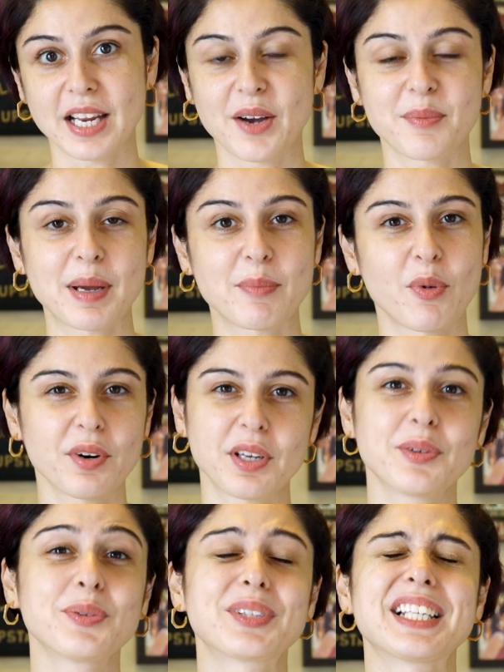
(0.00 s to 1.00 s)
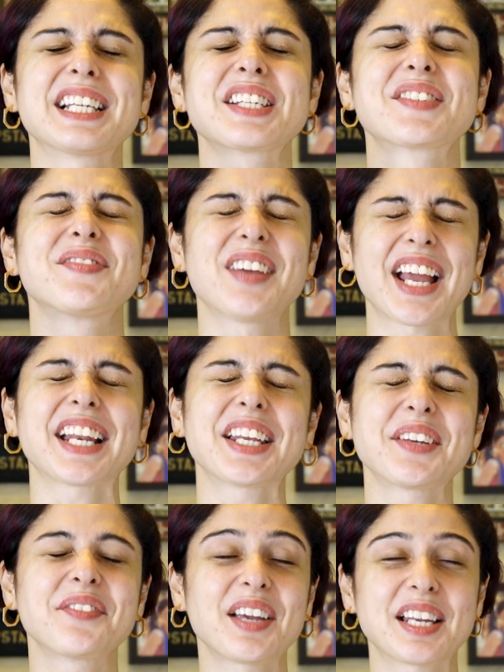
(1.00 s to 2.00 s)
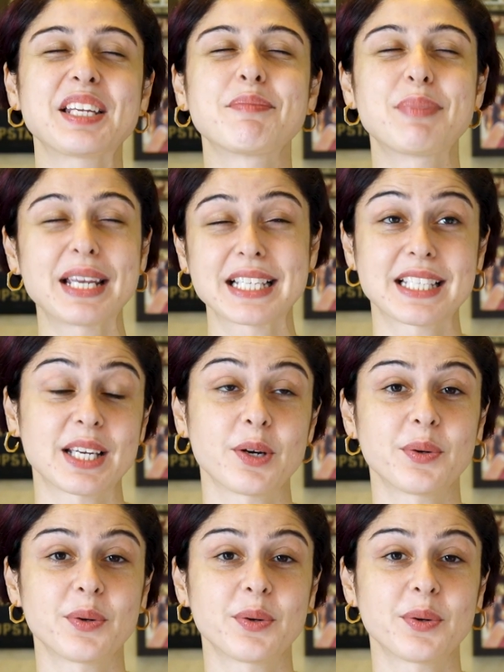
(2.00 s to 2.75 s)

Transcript: Now my morning routine is very basic.